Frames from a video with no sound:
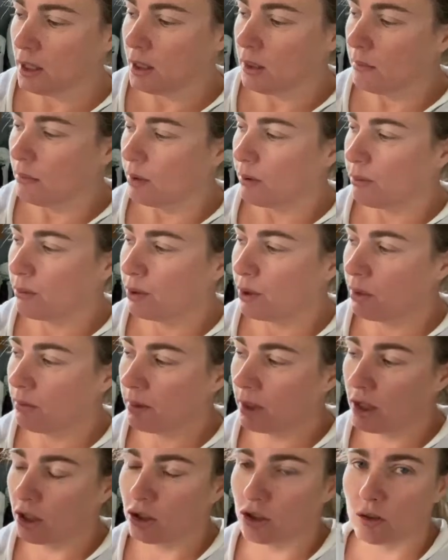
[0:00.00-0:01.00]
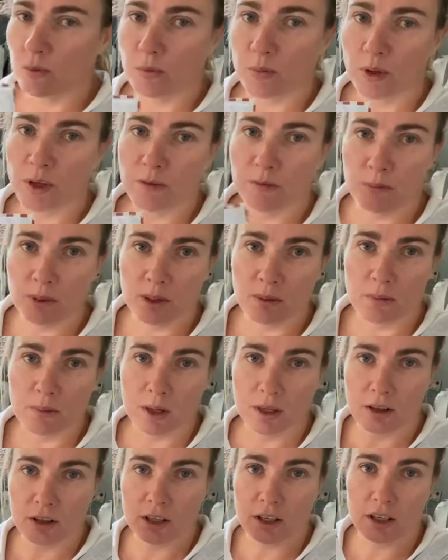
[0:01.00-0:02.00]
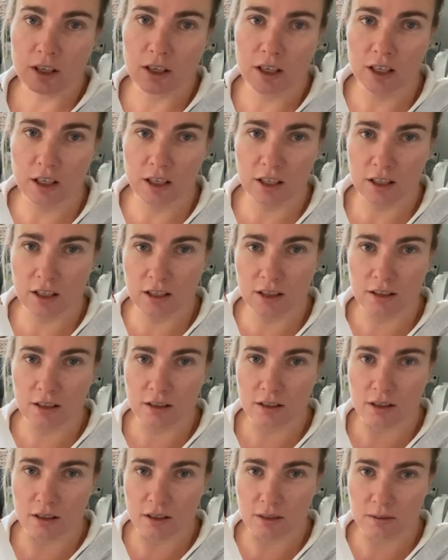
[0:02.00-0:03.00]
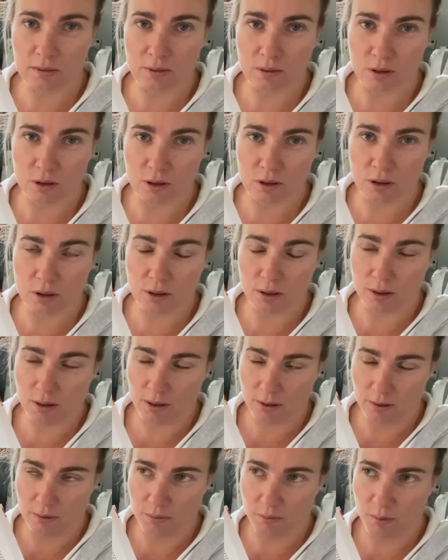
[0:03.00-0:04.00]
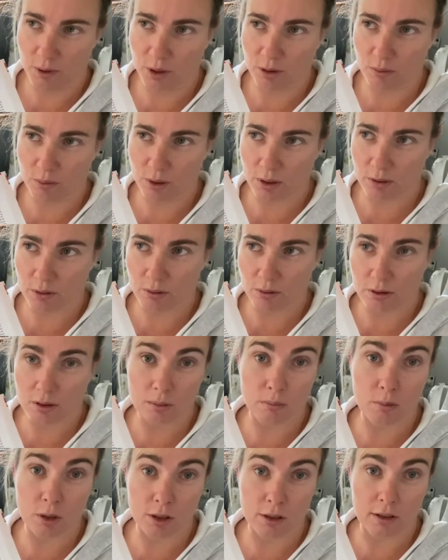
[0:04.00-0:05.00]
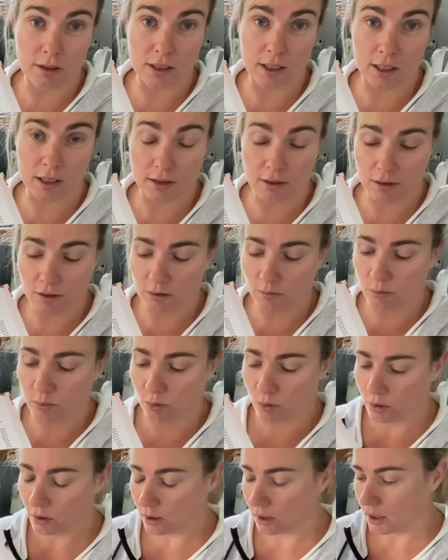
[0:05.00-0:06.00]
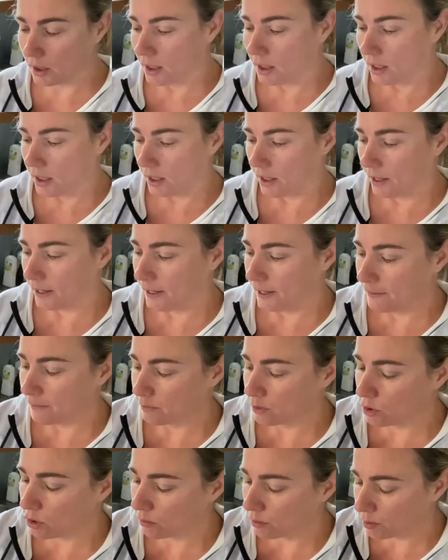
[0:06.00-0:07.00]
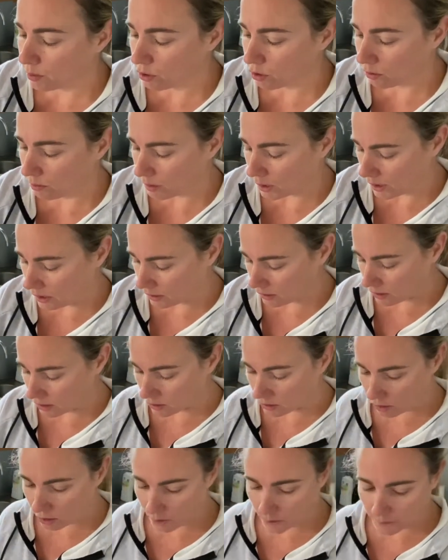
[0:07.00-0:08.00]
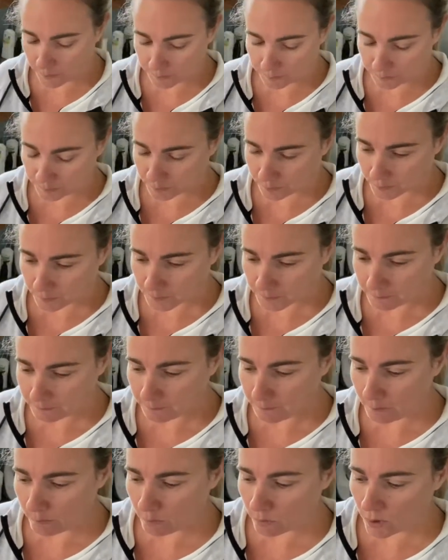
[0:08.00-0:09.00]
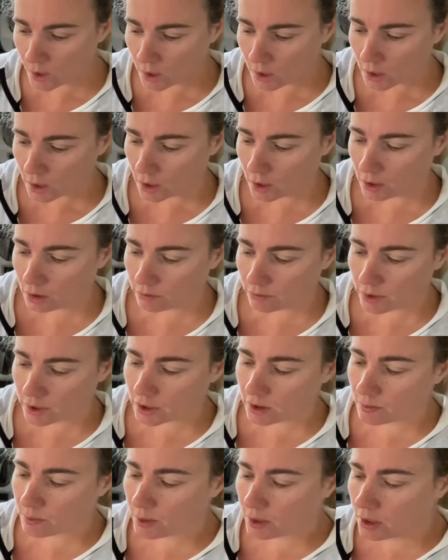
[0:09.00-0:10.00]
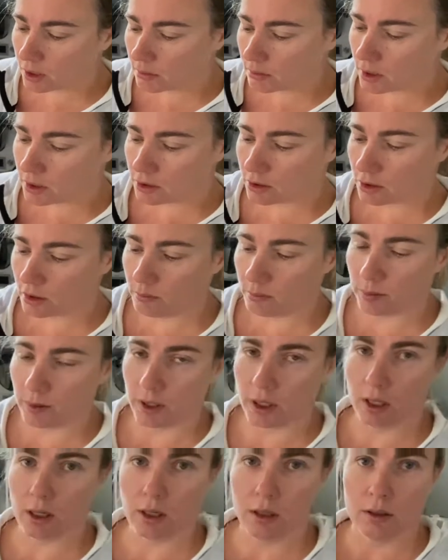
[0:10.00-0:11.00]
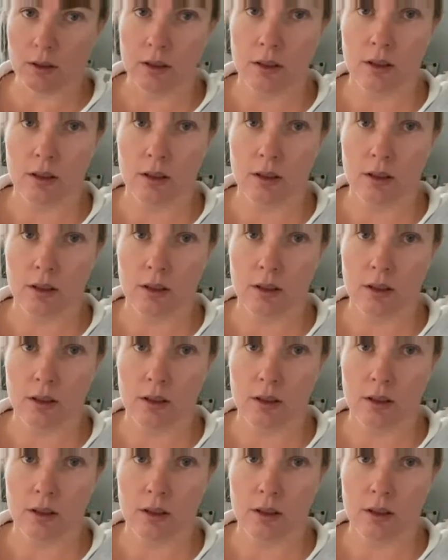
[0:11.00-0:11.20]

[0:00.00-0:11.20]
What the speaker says: but pretty much Beef Bean Medley is the meal we cook the most out of this book. Super easy. So in the recipe, you're meant to brown